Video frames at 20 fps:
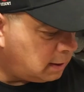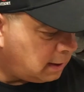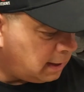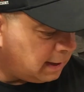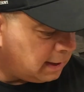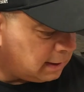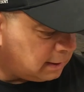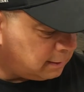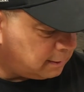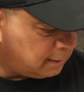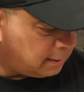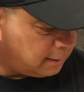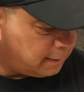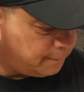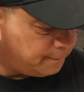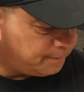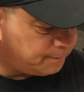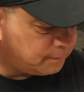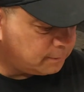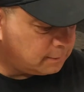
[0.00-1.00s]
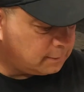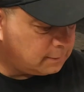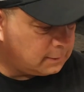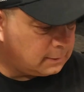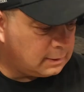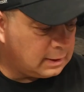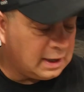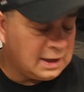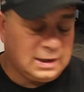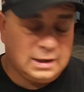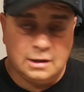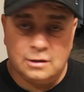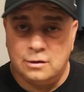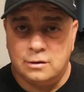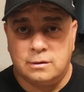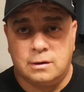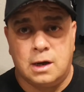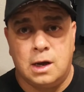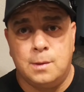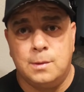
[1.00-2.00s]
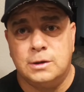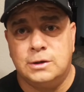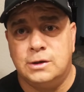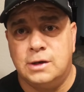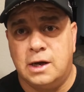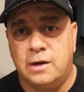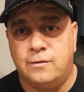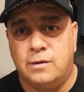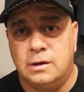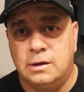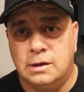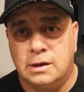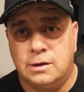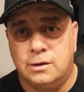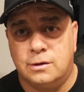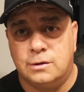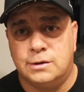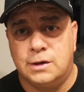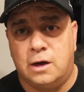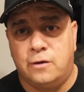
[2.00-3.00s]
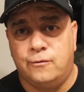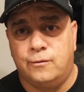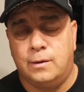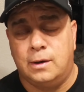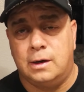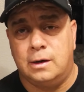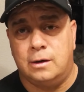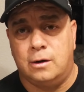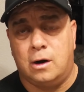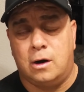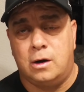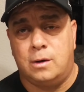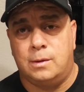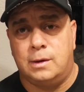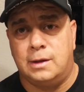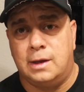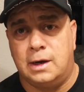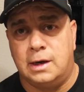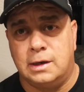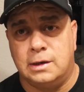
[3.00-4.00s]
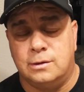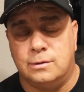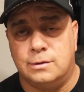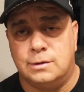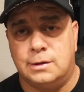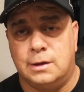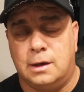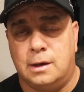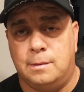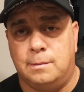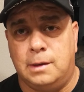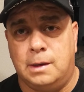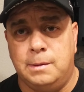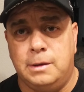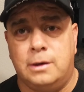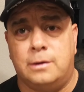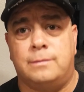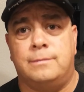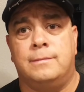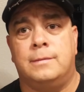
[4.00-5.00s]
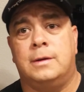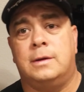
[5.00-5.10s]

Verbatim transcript: And any other comments you have on the other software or hardware that I used, let me know.